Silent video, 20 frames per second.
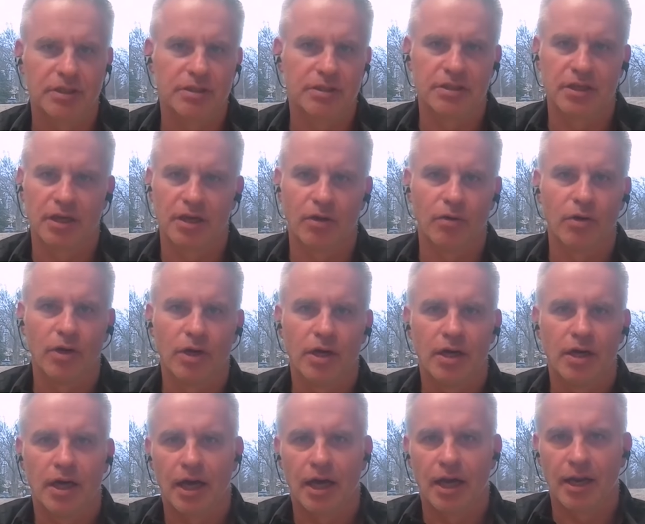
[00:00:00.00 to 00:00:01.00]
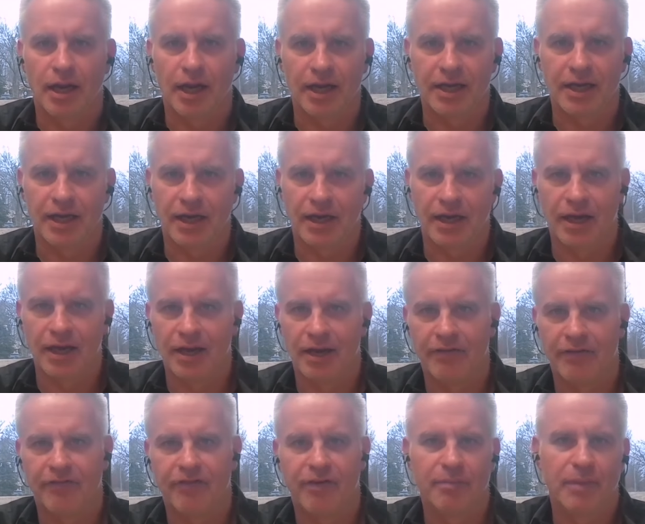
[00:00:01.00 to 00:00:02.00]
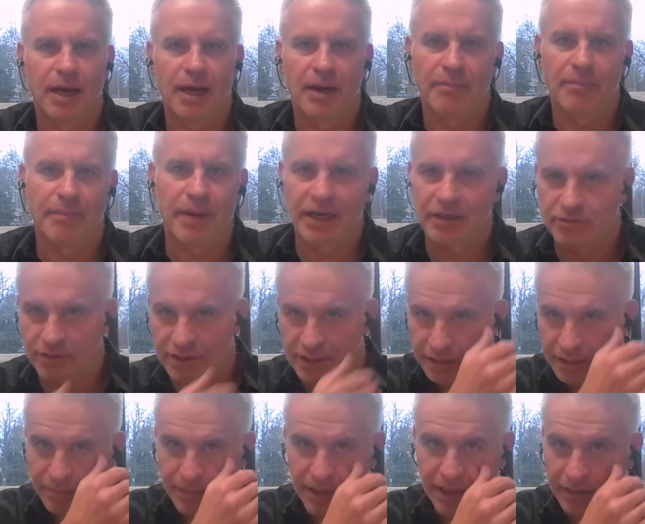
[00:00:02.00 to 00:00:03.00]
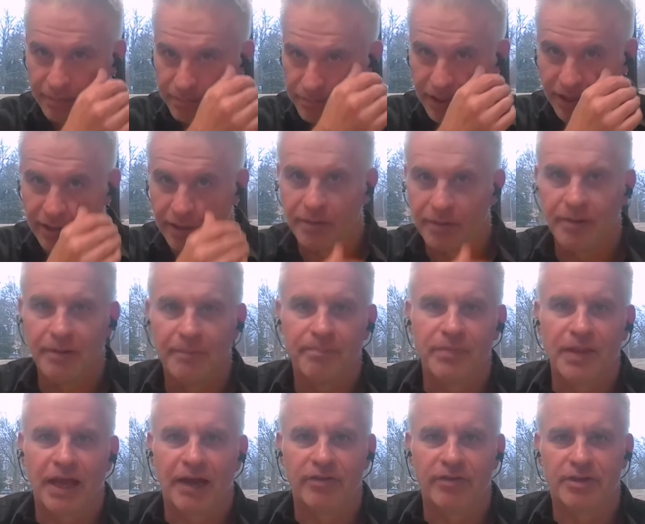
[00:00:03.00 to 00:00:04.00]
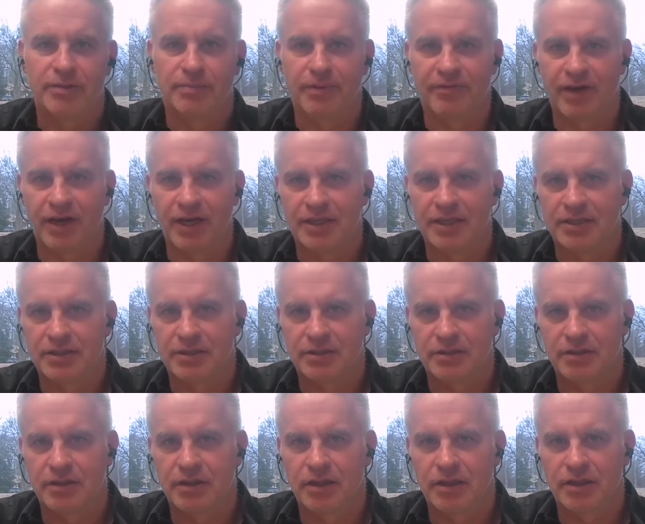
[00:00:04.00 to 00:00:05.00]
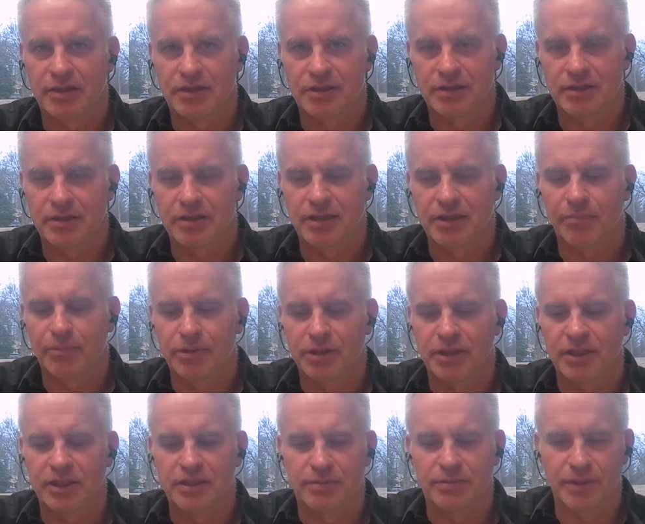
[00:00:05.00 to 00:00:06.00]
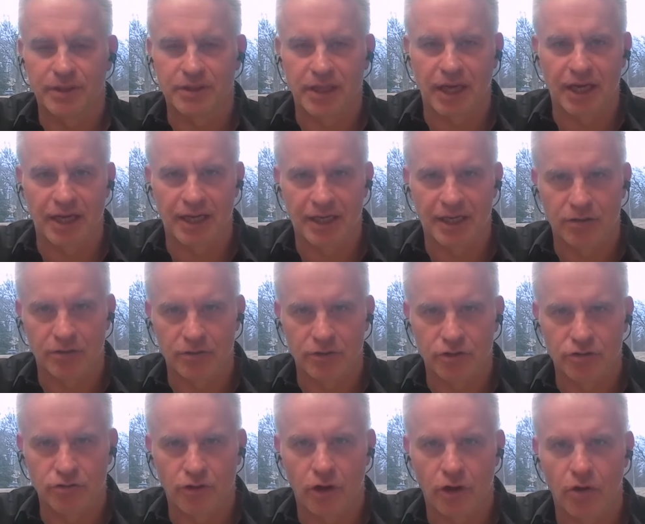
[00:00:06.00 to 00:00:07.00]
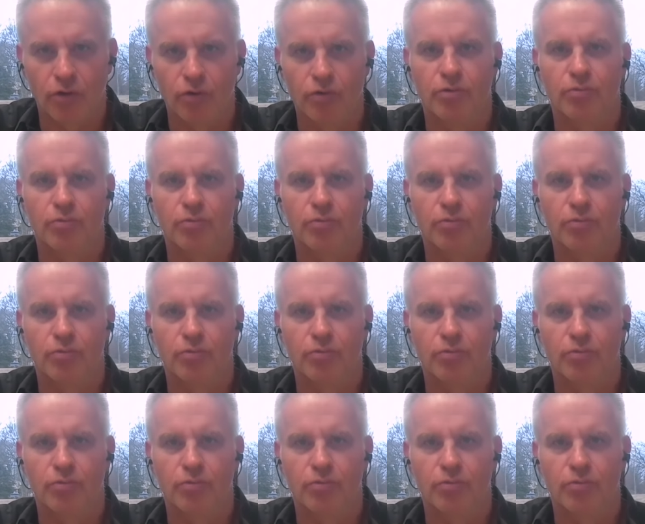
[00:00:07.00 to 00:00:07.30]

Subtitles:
So unlike a lithium-ion battery that may be having to be temperature needs to be tightly controlled,